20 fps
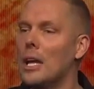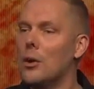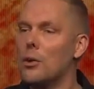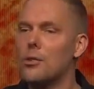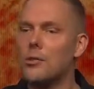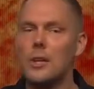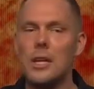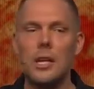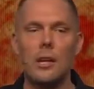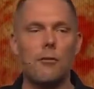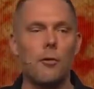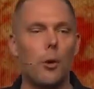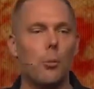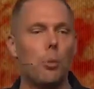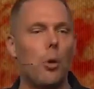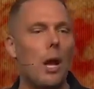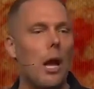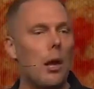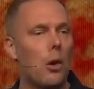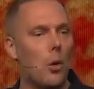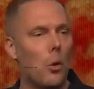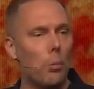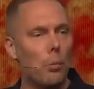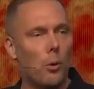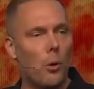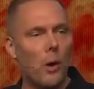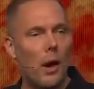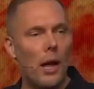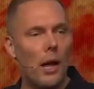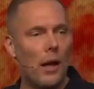and interceding for a prodigal,
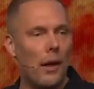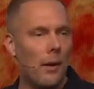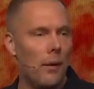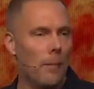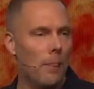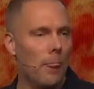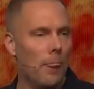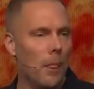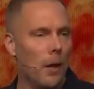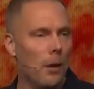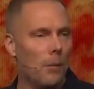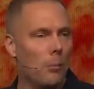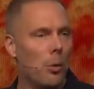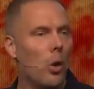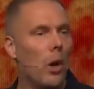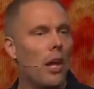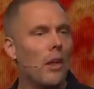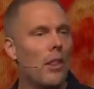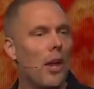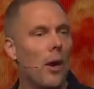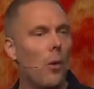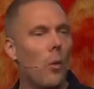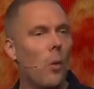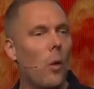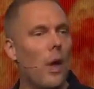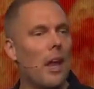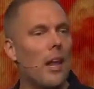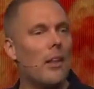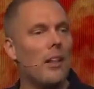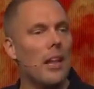pray that
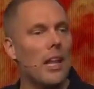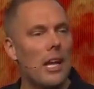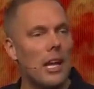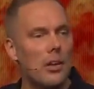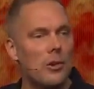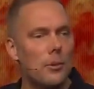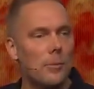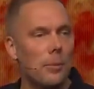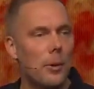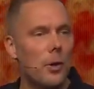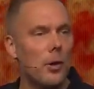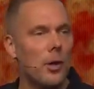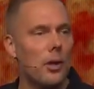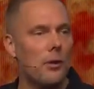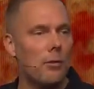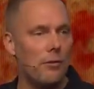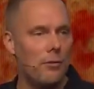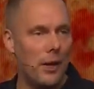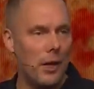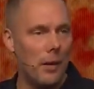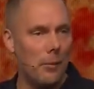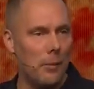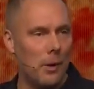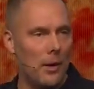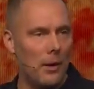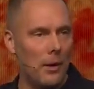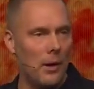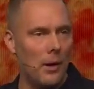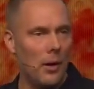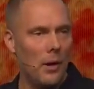when they experience
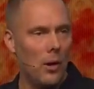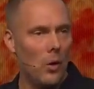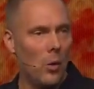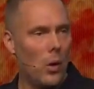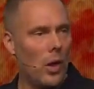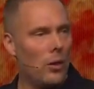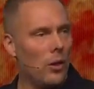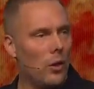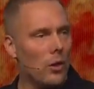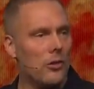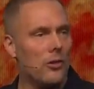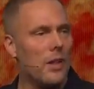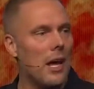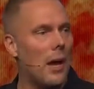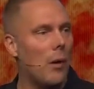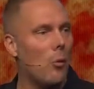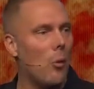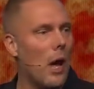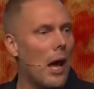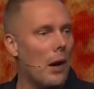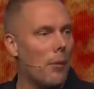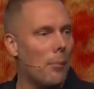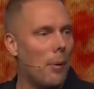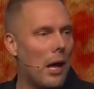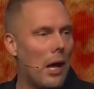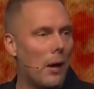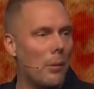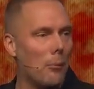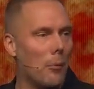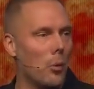famine, when there's that rock
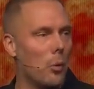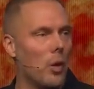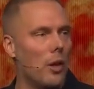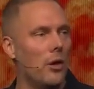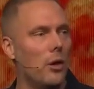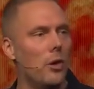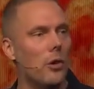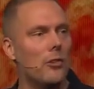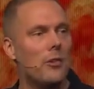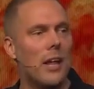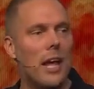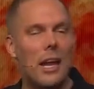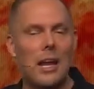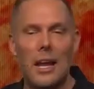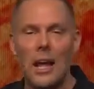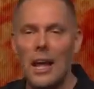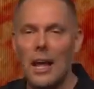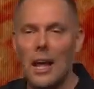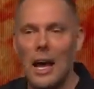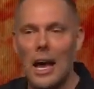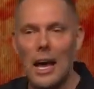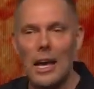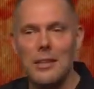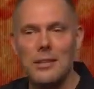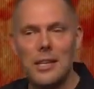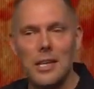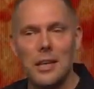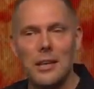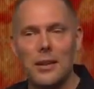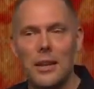bottom, when there's that
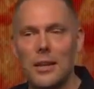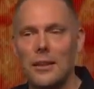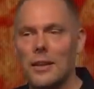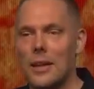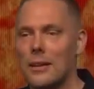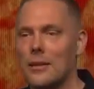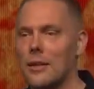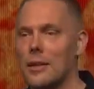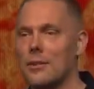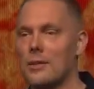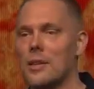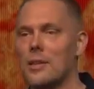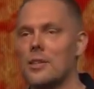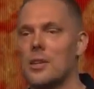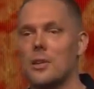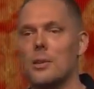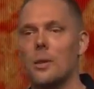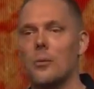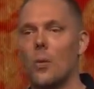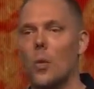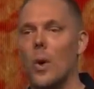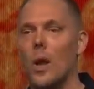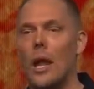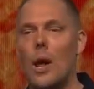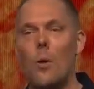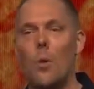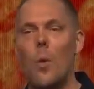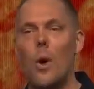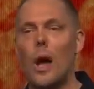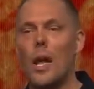idea that this isn't what
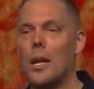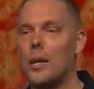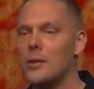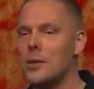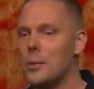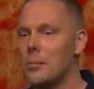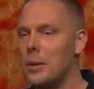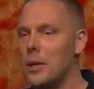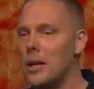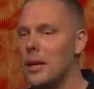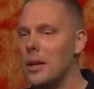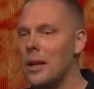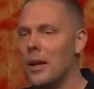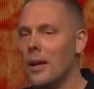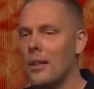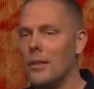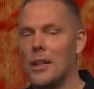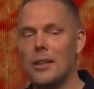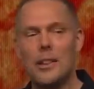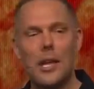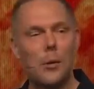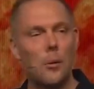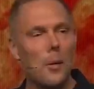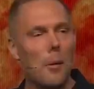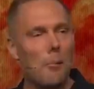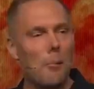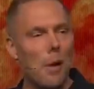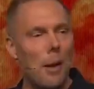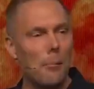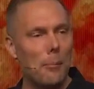I want it to be, that they
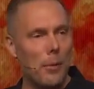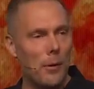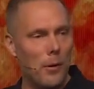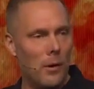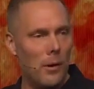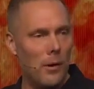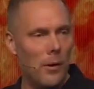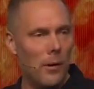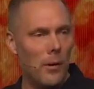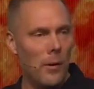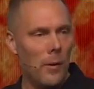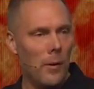remember